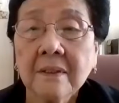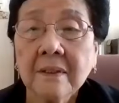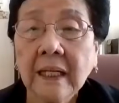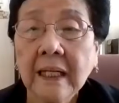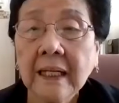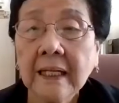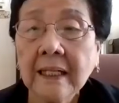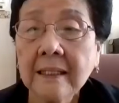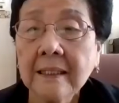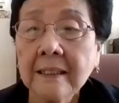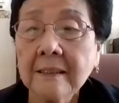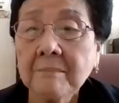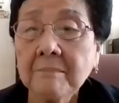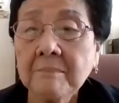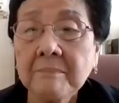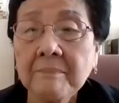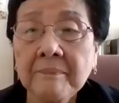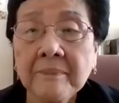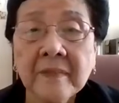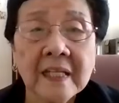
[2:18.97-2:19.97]

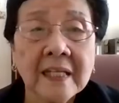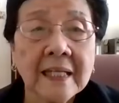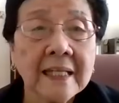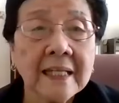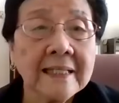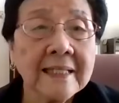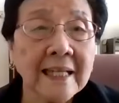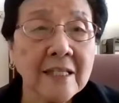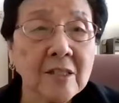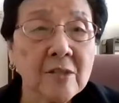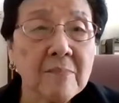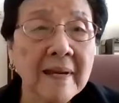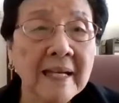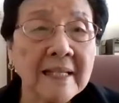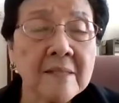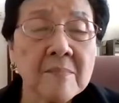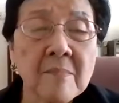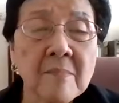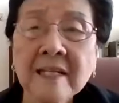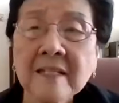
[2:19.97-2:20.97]
can you
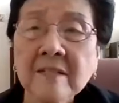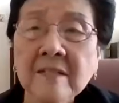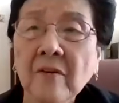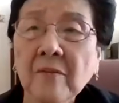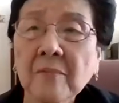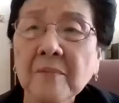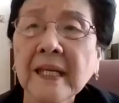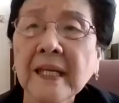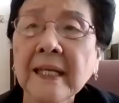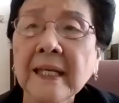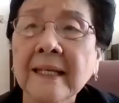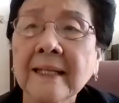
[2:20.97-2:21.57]
maximize for me?